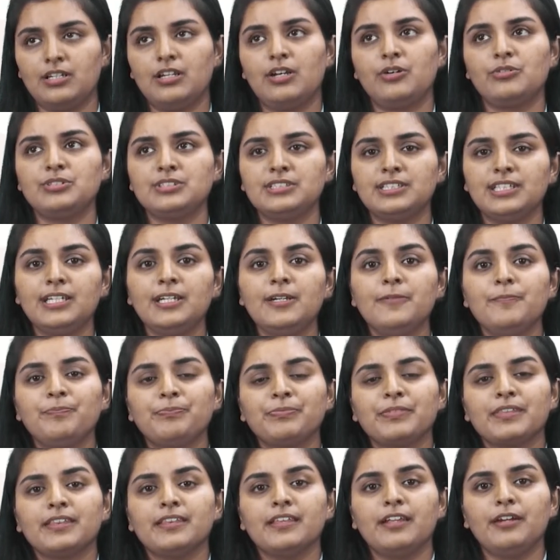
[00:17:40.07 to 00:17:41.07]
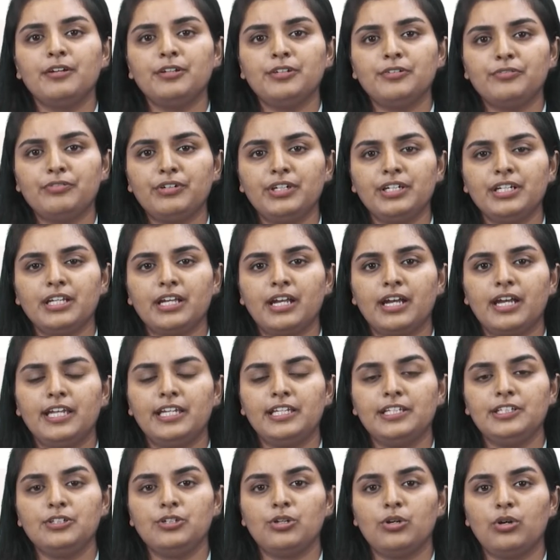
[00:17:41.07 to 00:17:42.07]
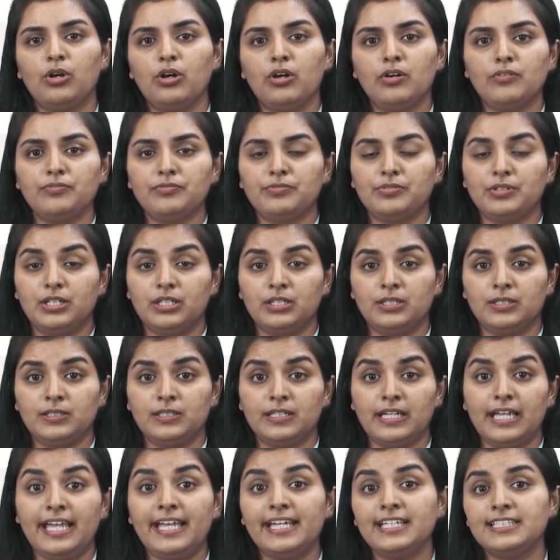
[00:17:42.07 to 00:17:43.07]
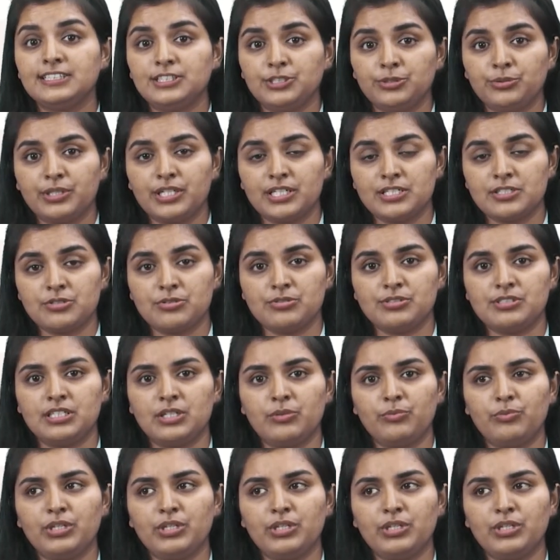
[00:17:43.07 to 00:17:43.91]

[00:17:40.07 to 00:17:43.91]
Now see, there are different kind of ads you get to see.